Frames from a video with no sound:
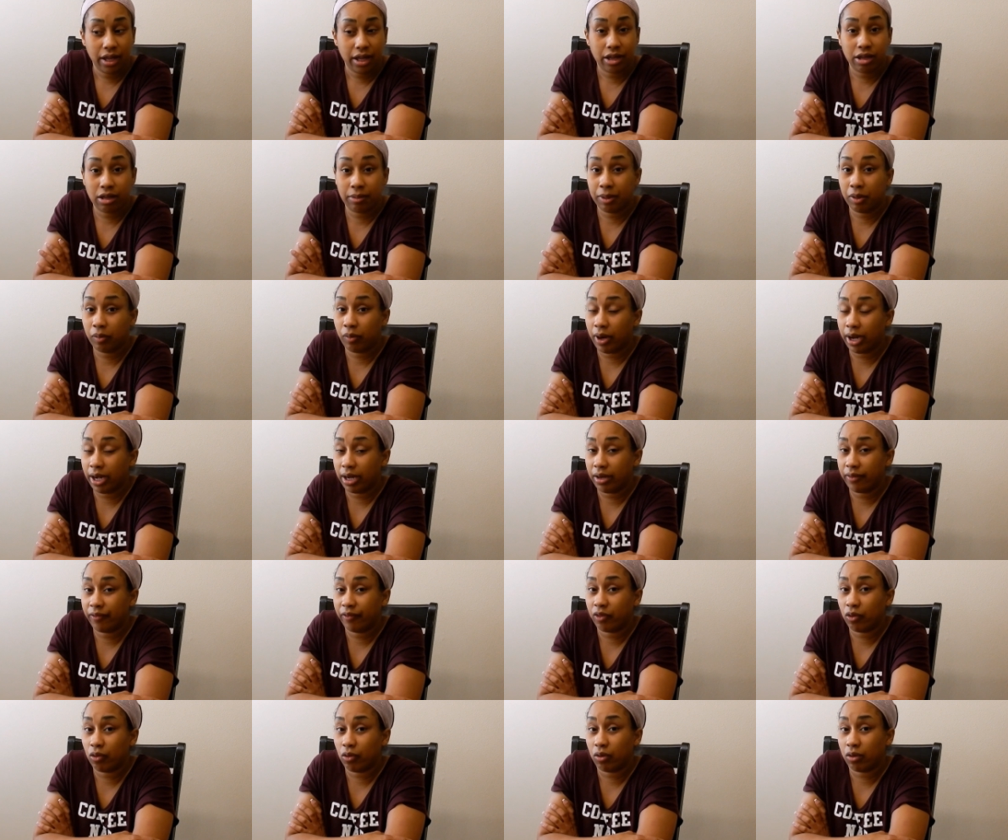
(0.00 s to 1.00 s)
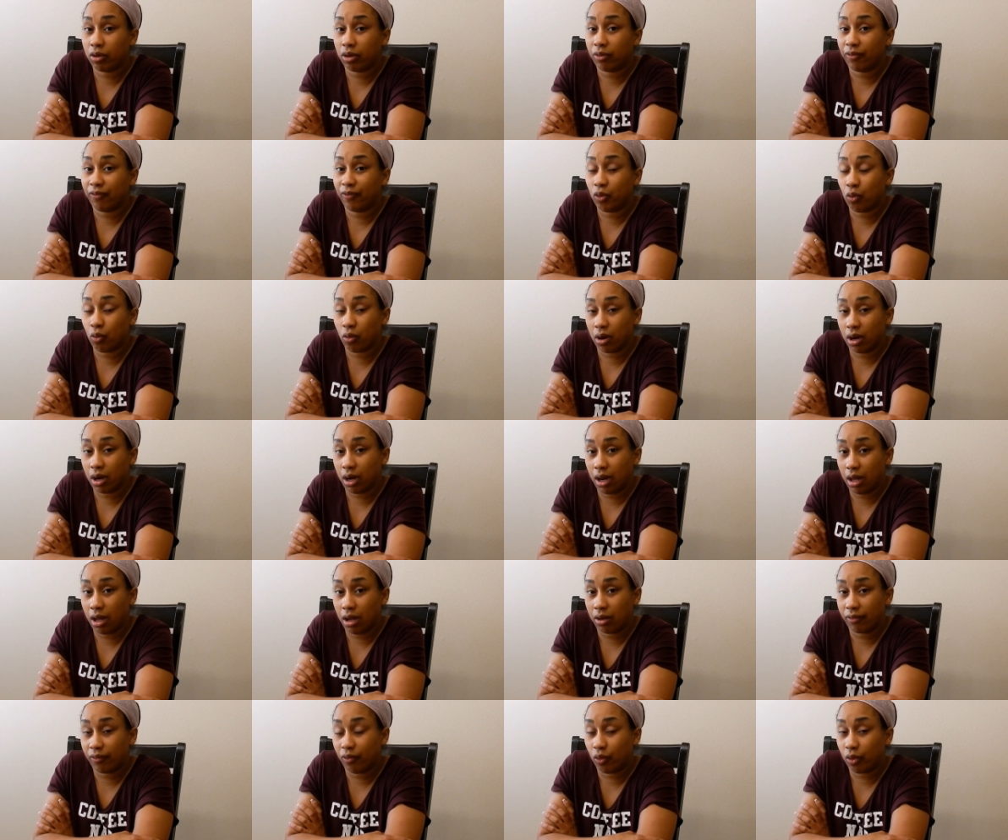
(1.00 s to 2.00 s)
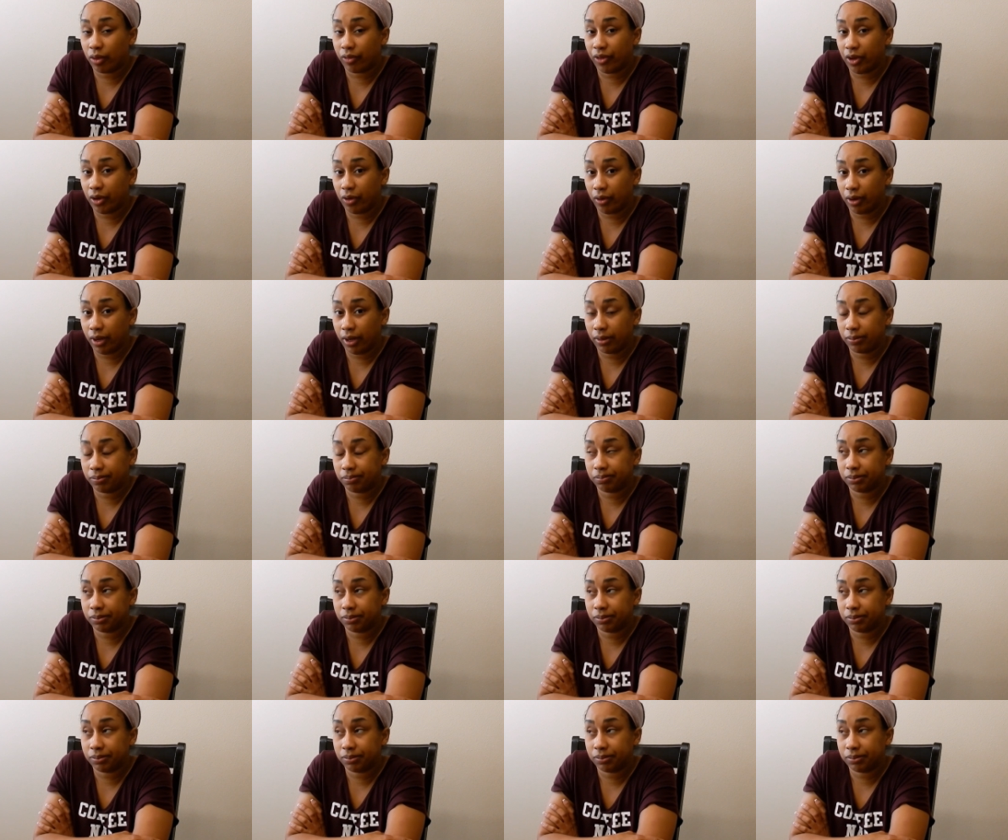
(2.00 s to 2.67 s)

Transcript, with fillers: he'll be ready for 4 o'clock, 4.30.